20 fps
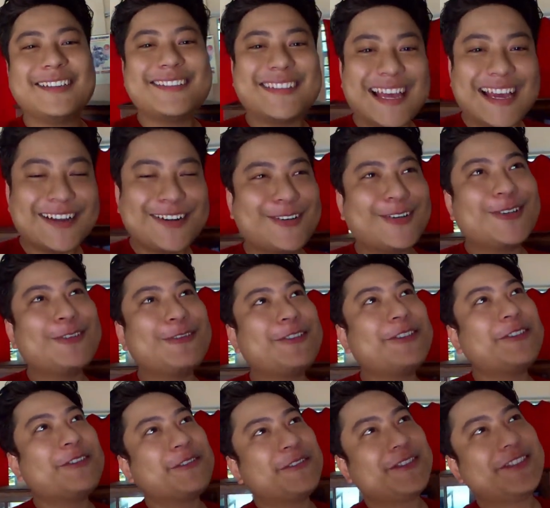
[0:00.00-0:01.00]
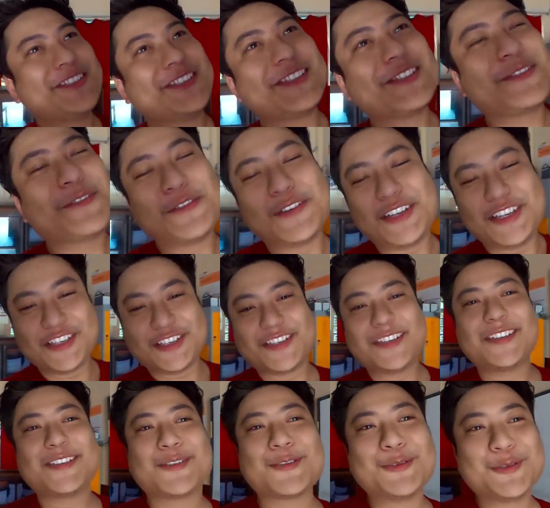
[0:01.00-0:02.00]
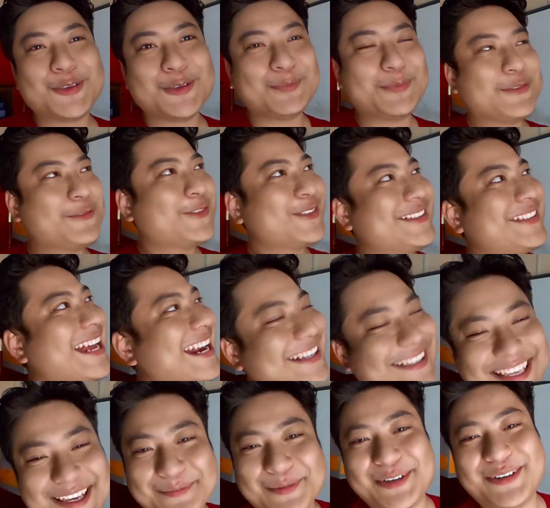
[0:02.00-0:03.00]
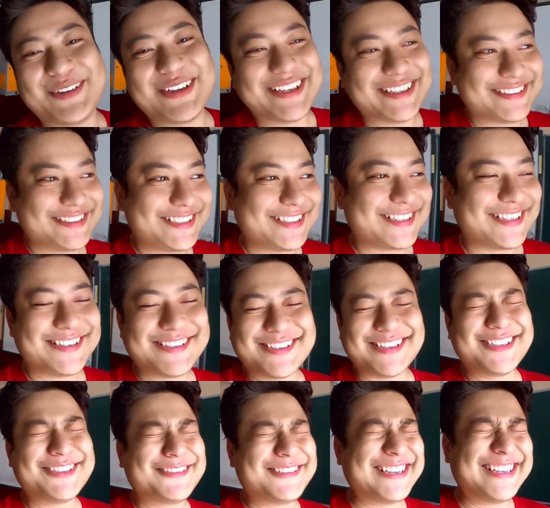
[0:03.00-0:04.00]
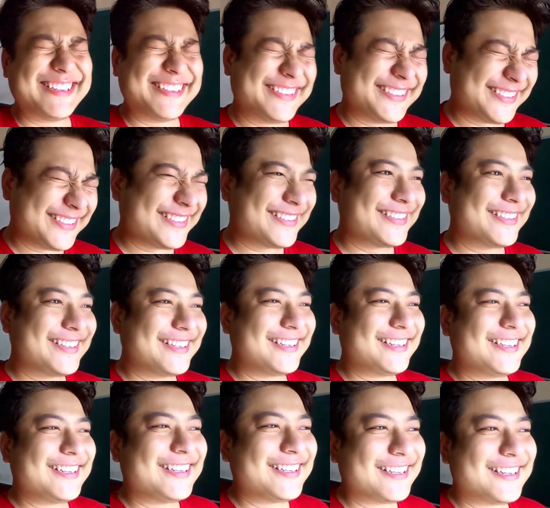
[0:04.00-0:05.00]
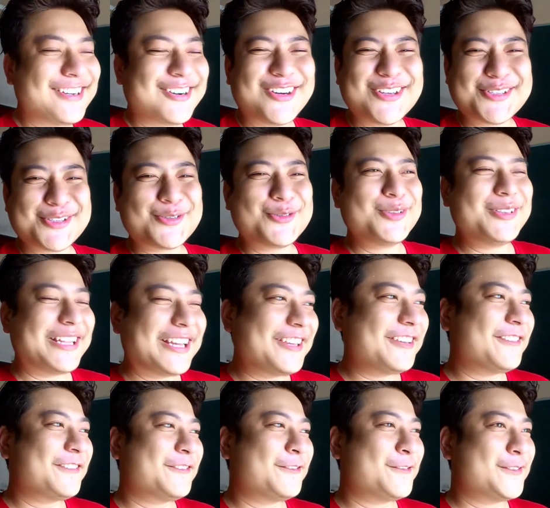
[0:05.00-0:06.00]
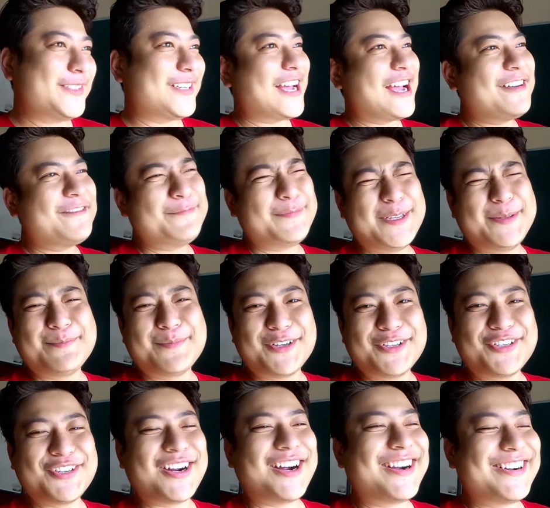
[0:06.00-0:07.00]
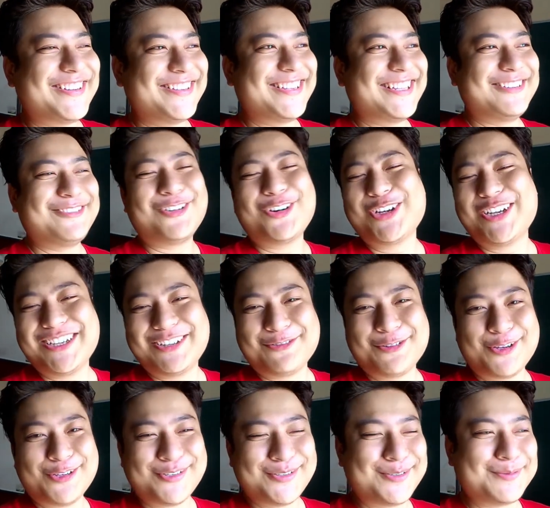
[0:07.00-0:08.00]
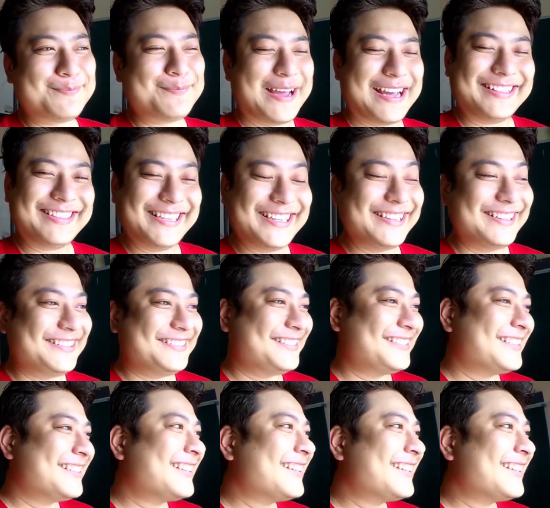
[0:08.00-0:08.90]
Thank God we just finished school before that came into existence, otherwise our school life would have been much harder than what it was back then.